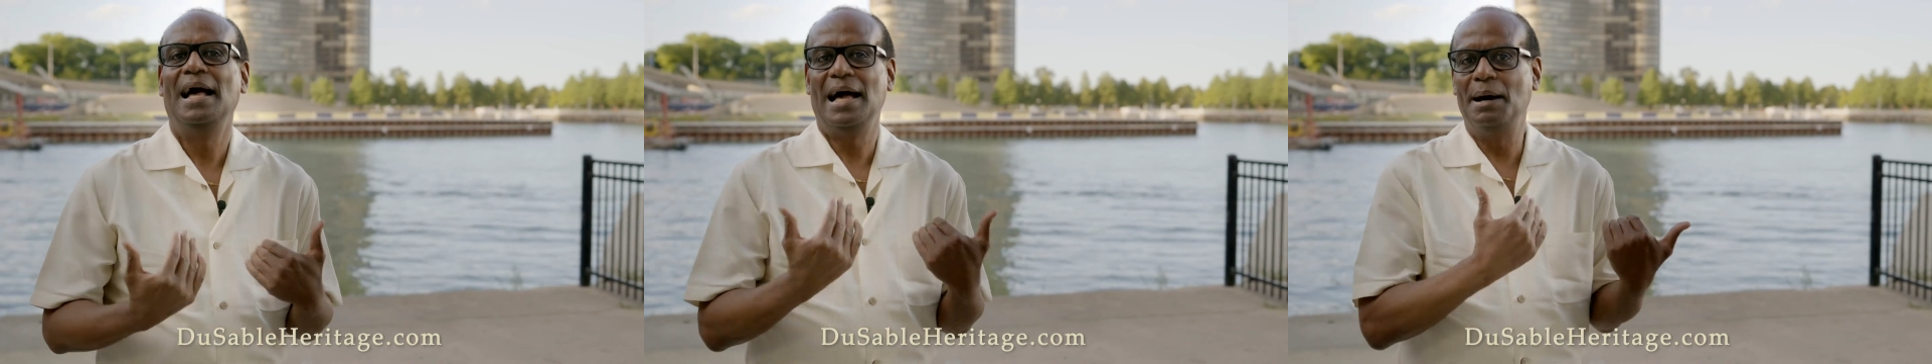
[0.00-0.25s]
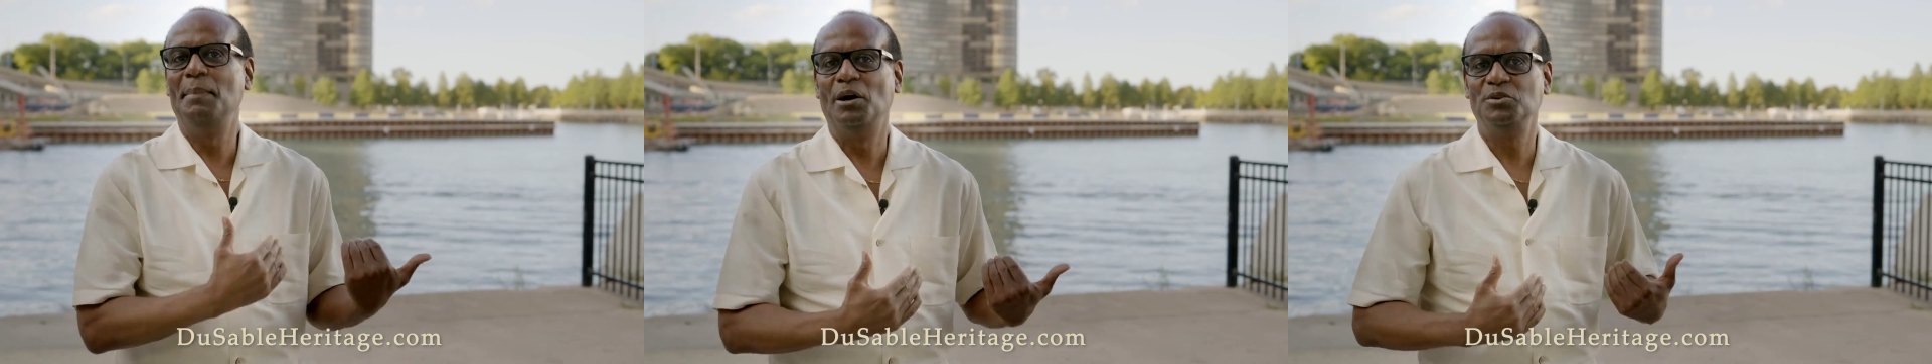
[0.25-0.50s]

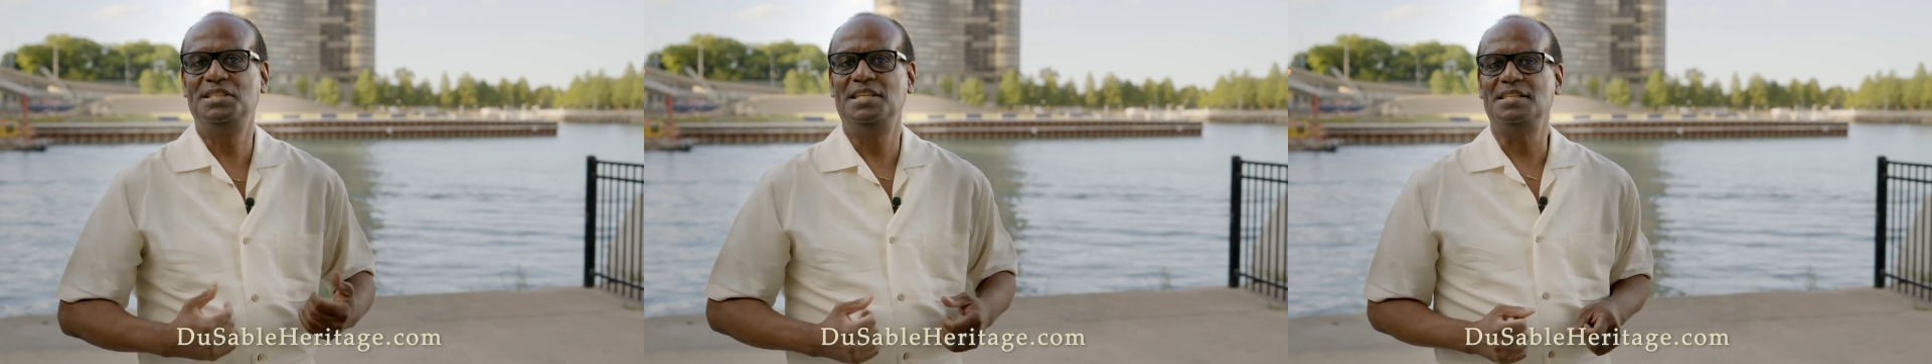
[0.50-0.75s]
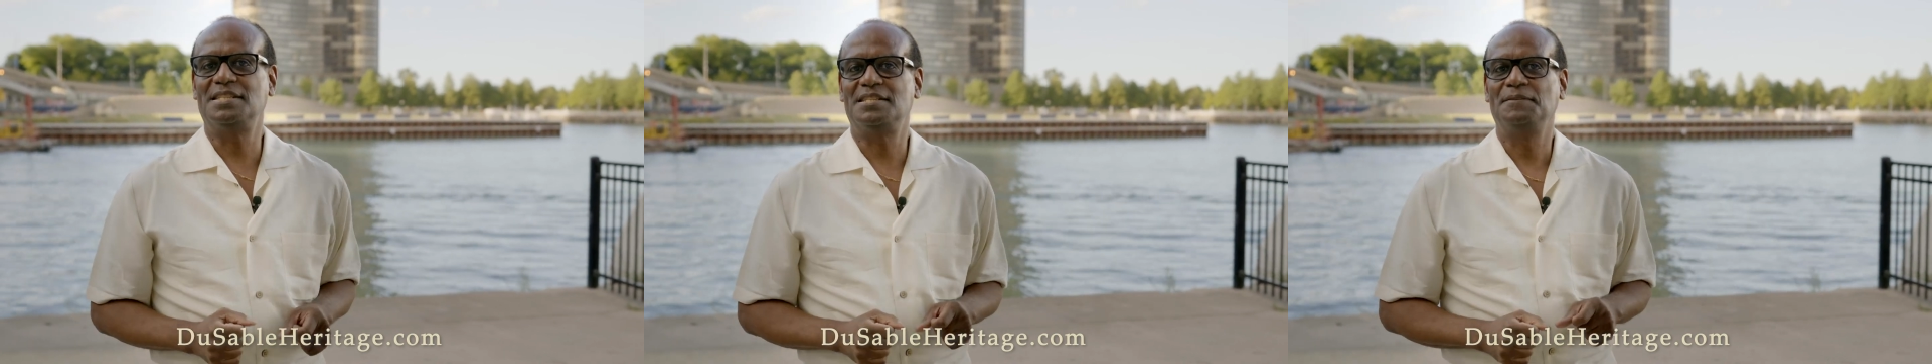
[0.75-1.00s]
about
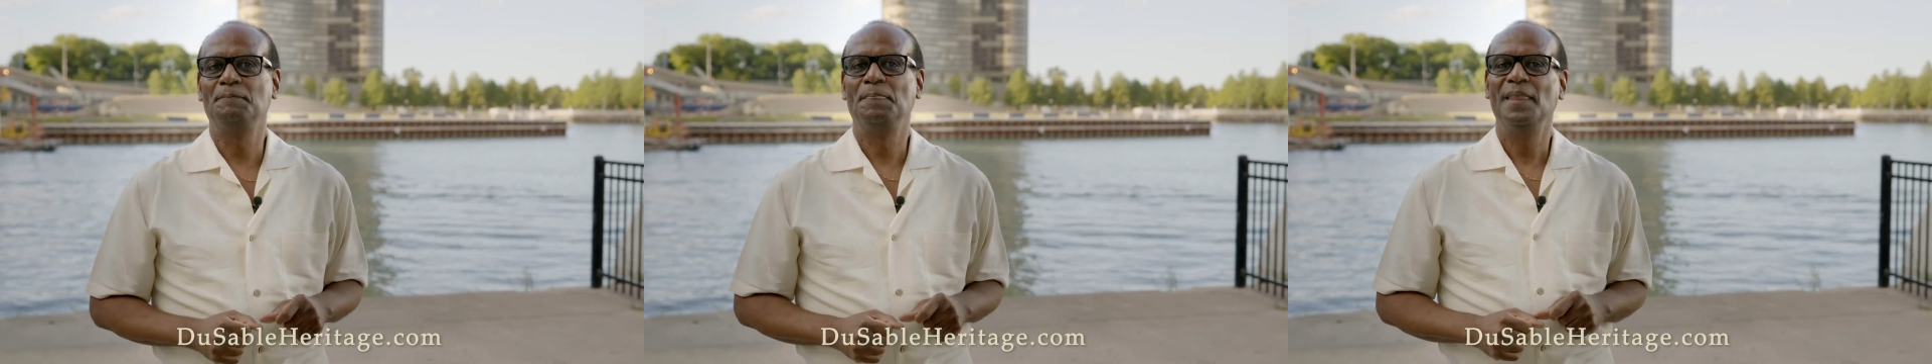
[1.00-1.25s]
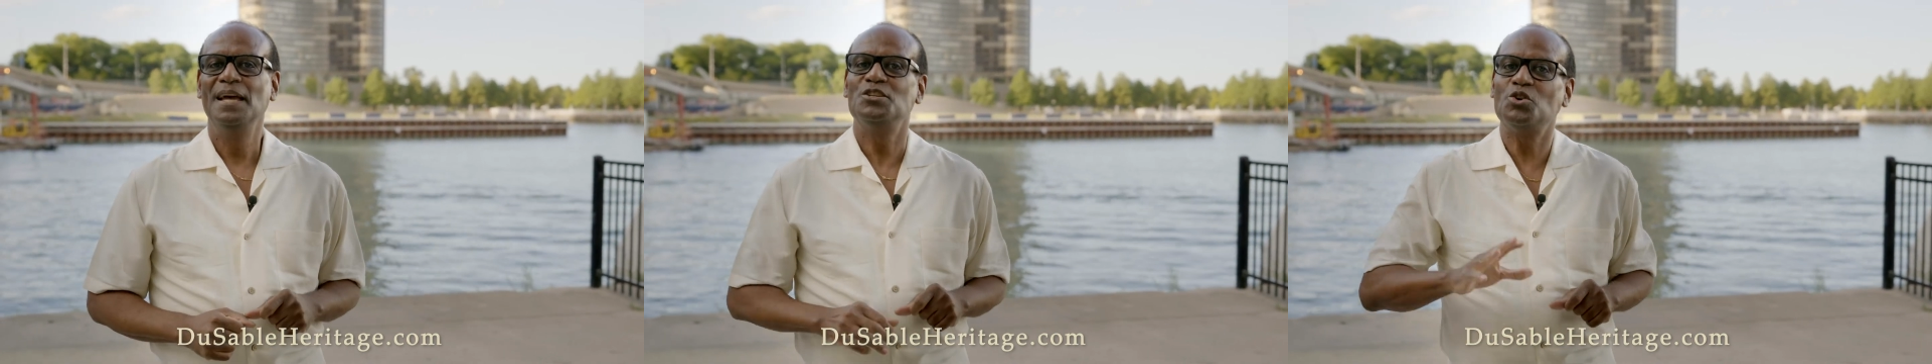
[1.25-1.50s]
this.
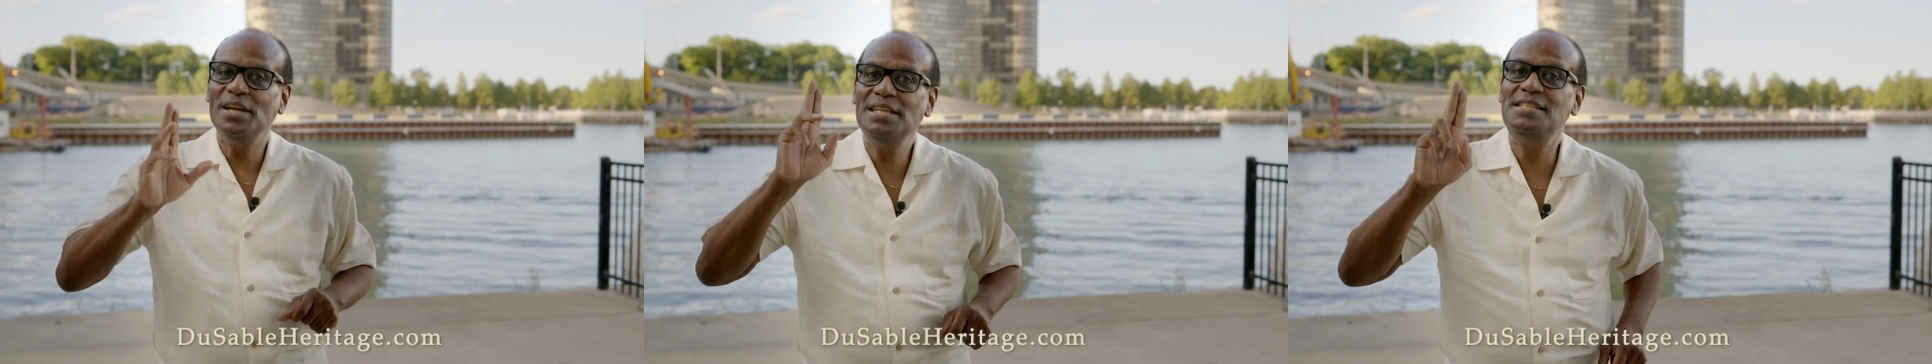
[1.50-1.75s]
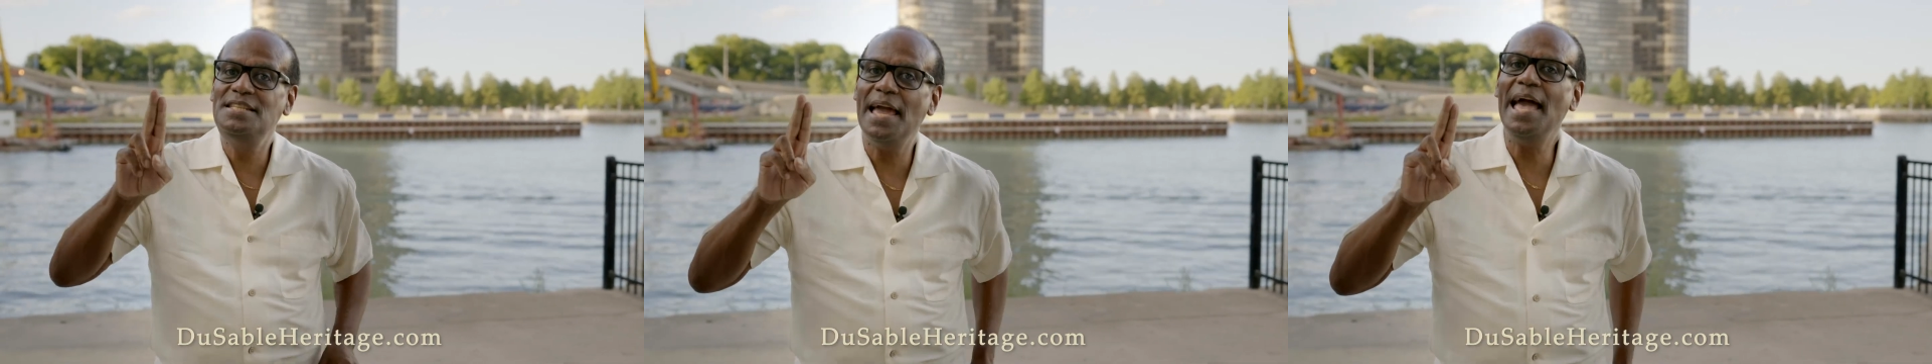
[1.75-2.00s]
So
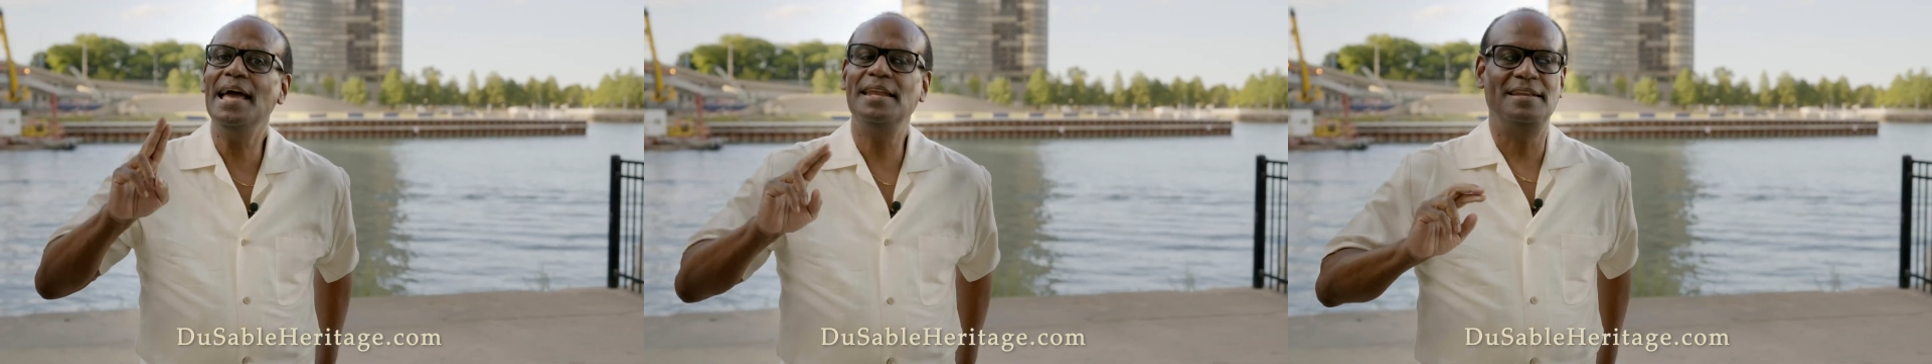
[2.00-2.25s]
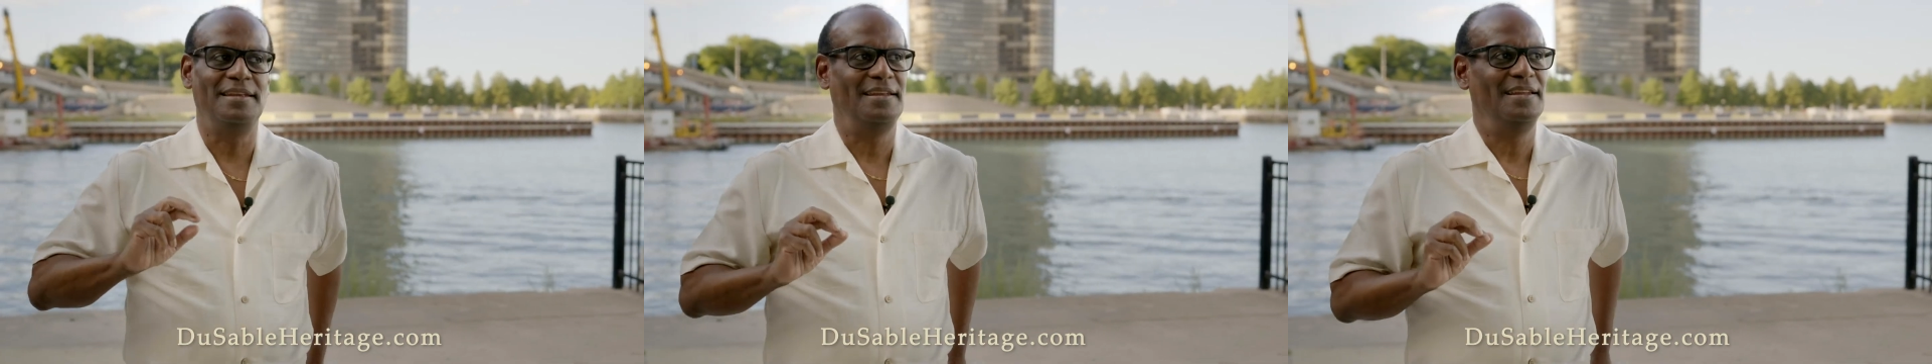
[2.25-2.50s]
in the
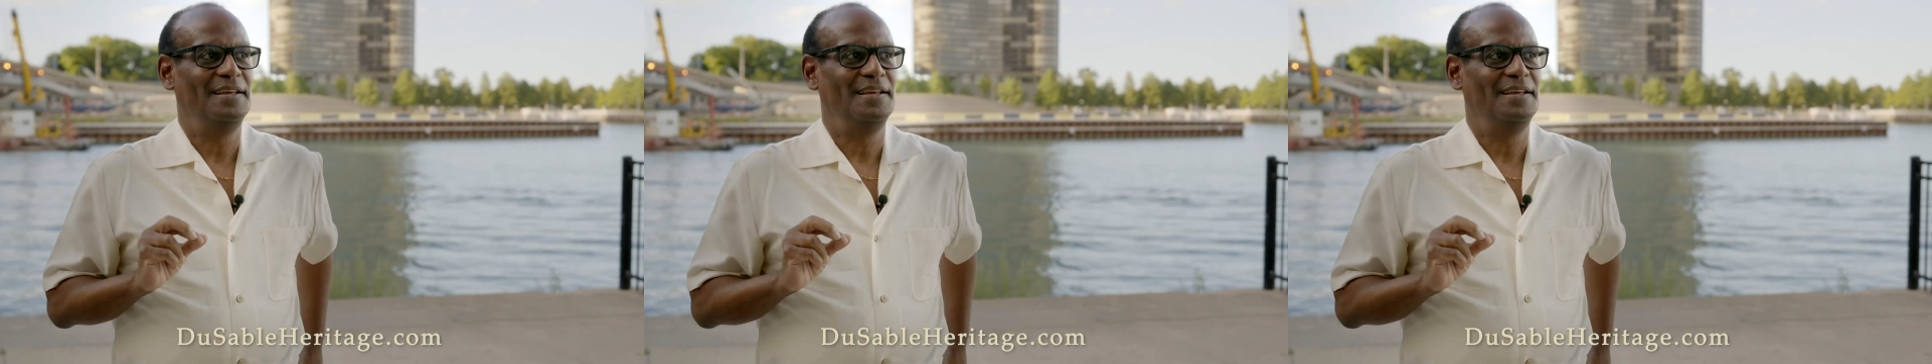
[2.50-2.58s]
end,